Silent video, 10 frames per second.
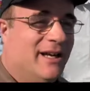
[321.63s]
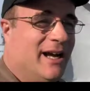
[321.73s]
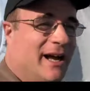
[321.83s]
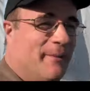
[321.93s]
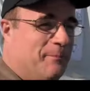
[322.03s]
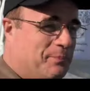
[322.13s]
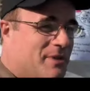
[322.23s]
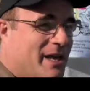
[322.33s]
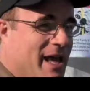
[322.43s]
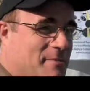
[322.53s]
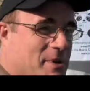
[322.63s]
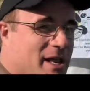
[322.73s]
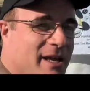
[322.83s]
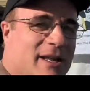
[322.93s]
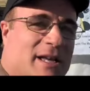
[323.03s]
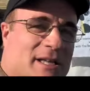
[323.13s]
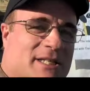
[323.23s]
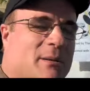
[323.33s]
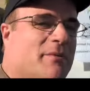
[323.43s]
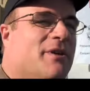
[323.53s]
Um, again, meeting
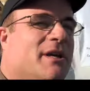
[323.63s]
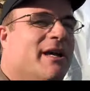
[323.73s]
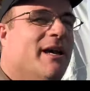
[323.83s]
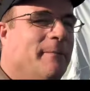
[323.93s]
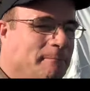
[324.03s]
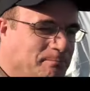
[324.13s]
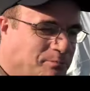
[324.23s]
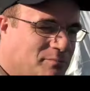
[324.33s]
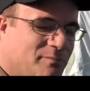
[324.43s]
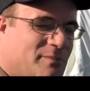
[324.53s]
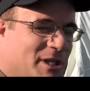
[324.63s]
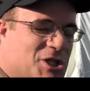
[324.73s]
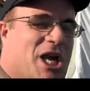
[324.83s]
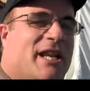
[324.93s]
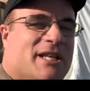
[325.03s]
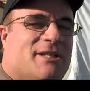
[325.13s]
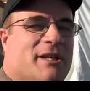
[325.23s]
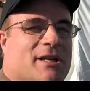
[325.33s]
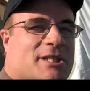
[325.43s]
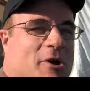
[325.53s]
some of the uh, Chinese
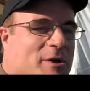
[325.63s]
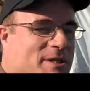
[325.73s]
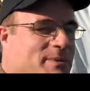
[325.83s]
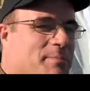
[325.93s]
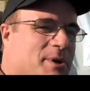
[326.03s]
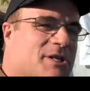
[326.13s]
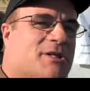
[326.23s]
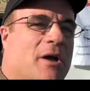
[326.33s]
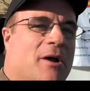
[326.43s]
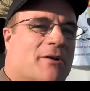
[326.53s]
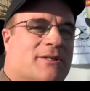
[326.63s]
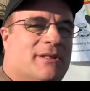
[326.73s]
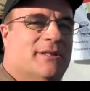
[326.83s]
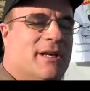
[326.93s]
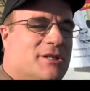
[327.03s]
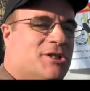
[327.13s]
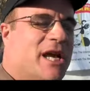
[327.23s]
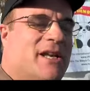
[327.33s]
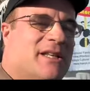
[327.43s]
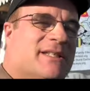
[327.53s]
dignitaries, some of the big stars in, in
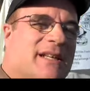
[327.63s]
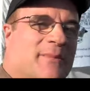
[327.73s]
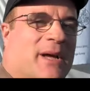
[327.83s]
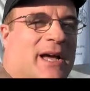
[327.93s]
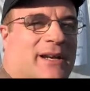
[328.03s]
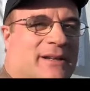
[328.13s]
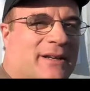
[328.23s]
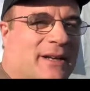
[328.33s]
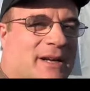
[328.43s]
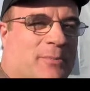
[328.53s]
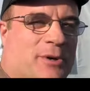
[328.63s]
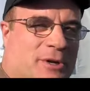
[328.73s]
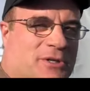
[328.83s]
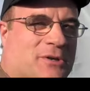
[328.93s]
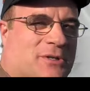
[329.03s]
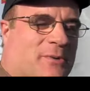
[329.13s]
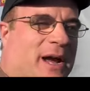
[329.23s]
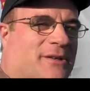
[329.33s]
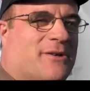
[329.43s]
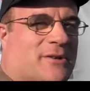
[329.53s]
Chinese cinema, and producers,
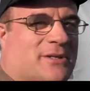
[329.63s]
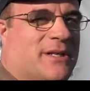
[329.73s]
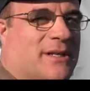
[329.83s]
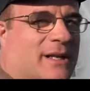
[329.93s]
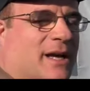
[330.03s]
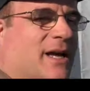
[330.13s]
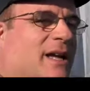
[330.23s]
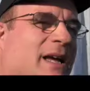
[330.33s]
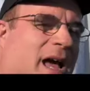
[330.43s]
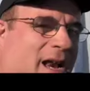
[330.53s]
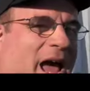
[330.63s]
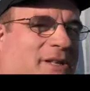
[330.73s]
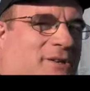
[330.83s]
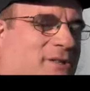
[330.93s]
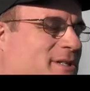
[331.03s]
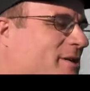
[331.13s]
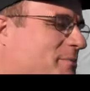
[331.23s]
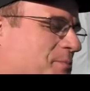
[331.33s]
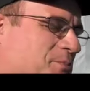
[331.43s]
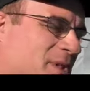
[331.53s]
directors, and, uh, and actors.
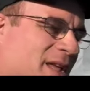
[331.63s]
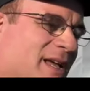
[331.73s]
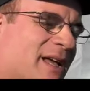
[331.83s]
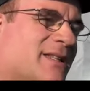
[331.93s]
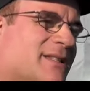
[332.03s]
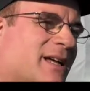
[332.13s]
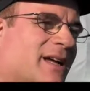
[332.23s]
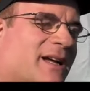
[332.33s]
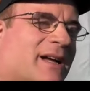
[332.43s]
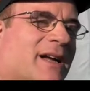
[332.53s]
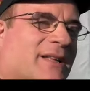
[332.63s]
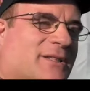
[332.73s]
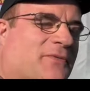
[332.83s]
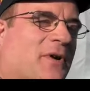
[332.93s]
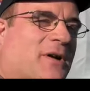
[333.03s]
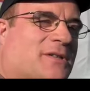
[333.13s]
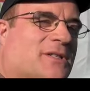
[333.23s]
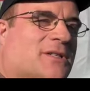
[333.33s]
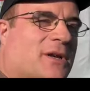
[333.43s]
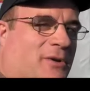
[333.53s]
So it's uh, it's so far
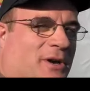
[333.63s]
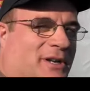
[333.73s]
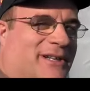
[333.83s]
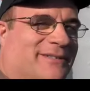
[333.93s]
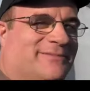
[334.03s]
so good.